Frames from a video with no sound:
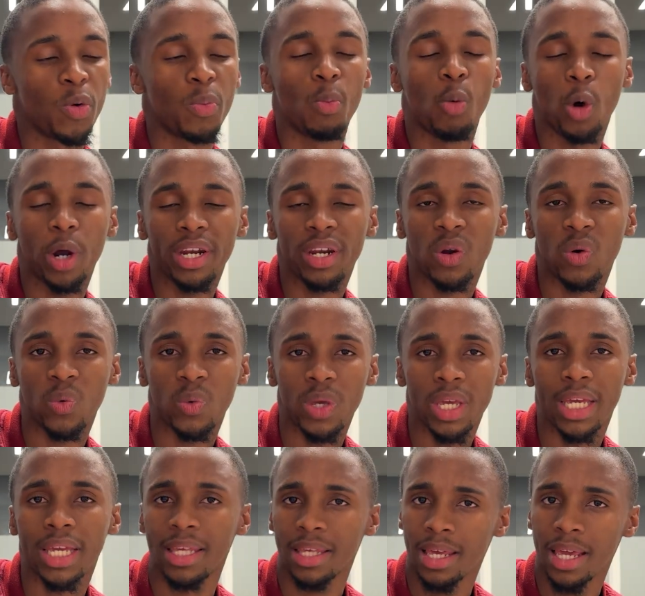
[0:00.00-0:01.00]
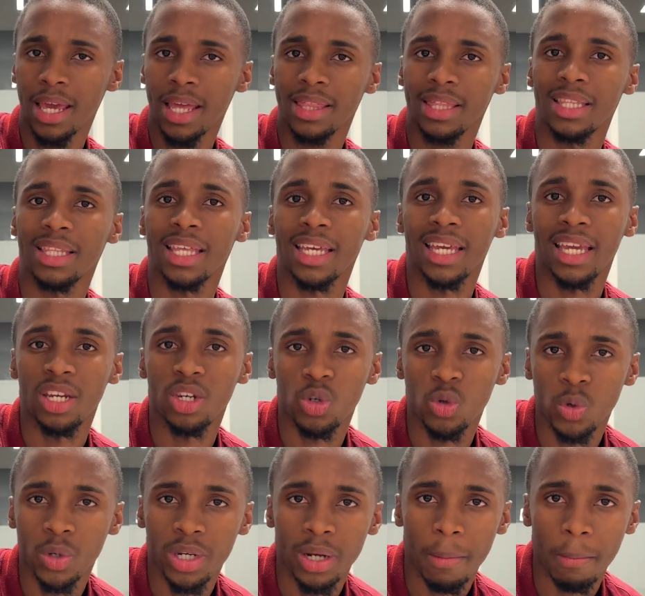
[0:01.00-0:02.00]
more in a week than they can do
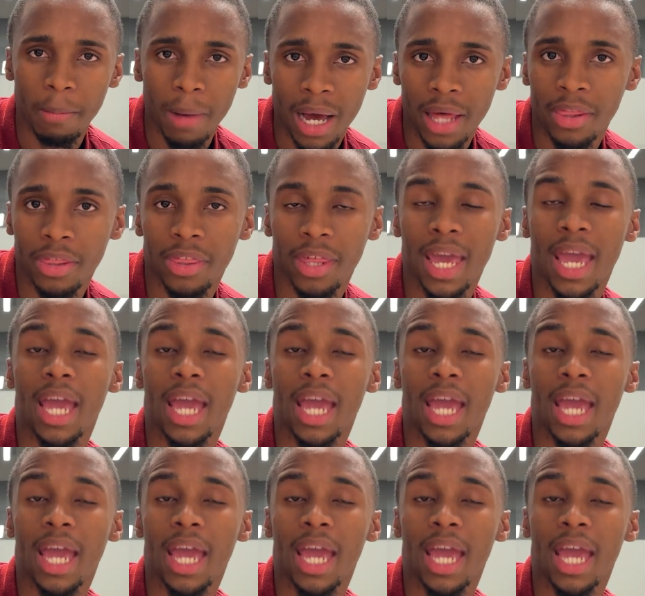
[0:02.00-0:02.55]
in a month,